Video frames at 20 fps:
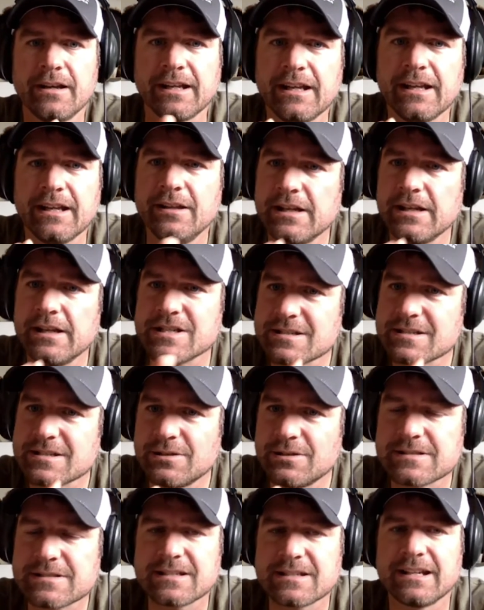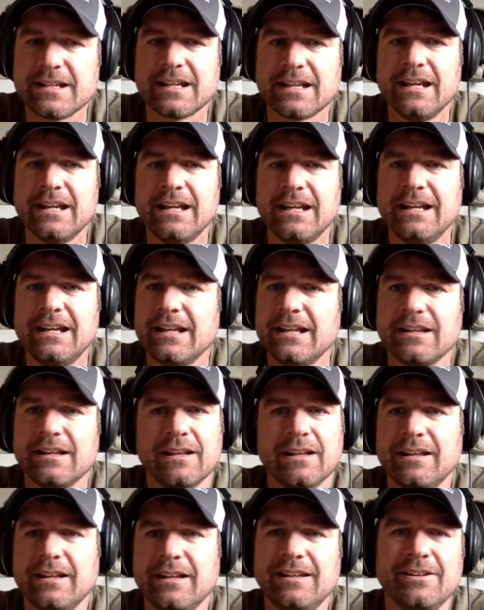Like he just looks like,
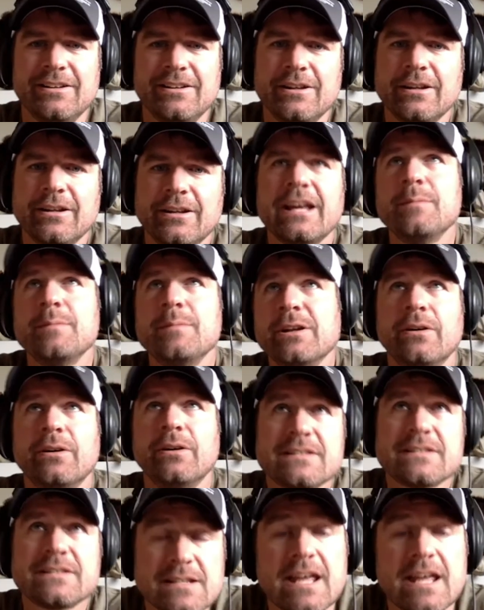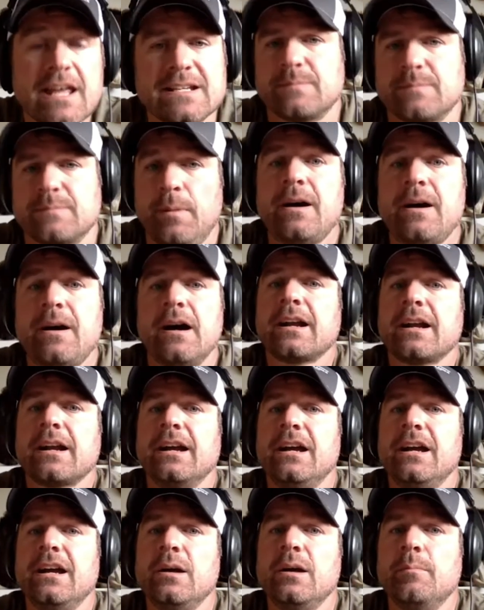you know, you look at him, you go, that's a nice buck,
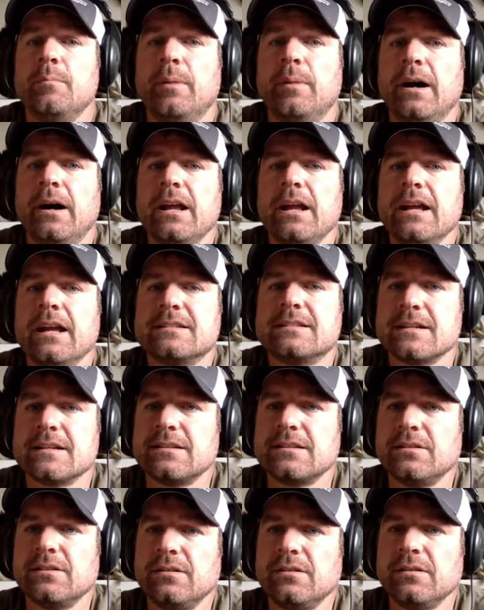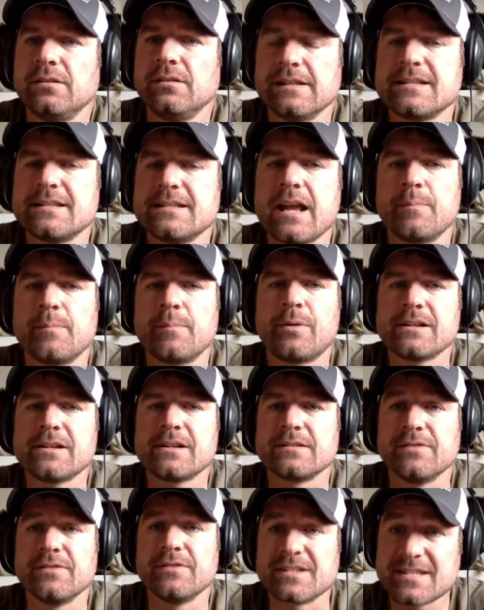but it's not
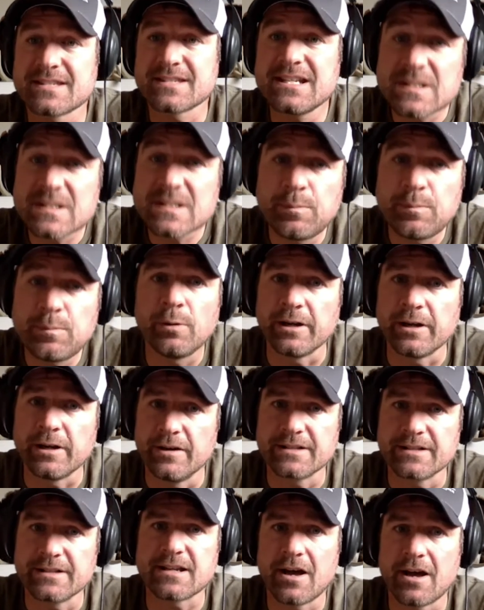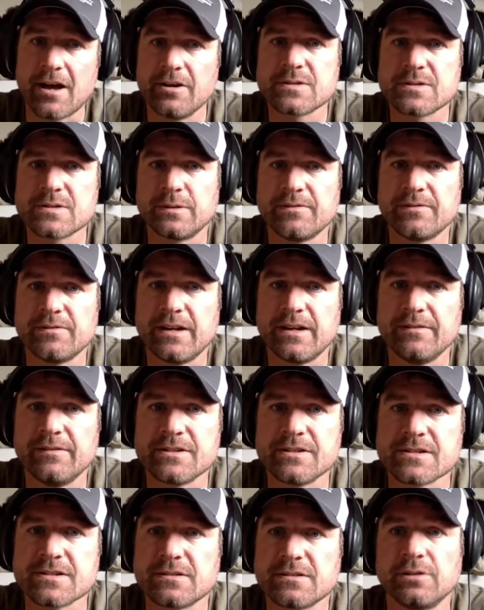impressive. The 6-pointer that's 125
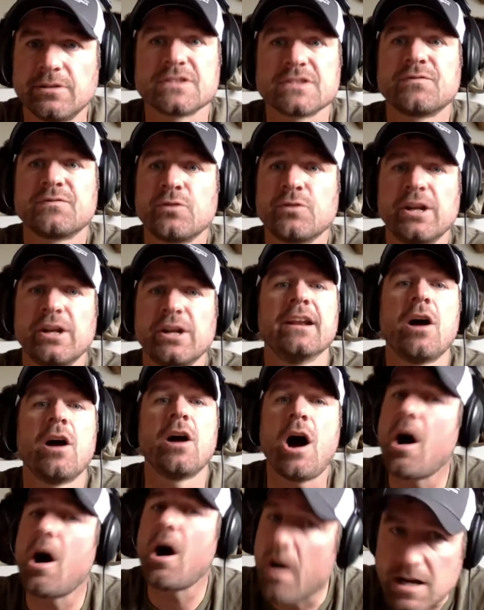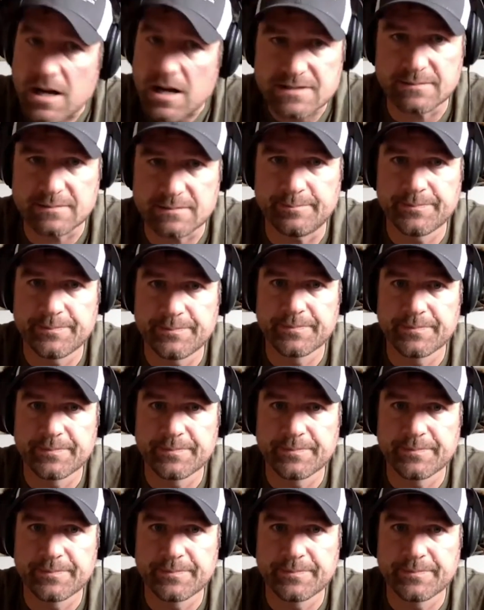inches looks freaking awesome.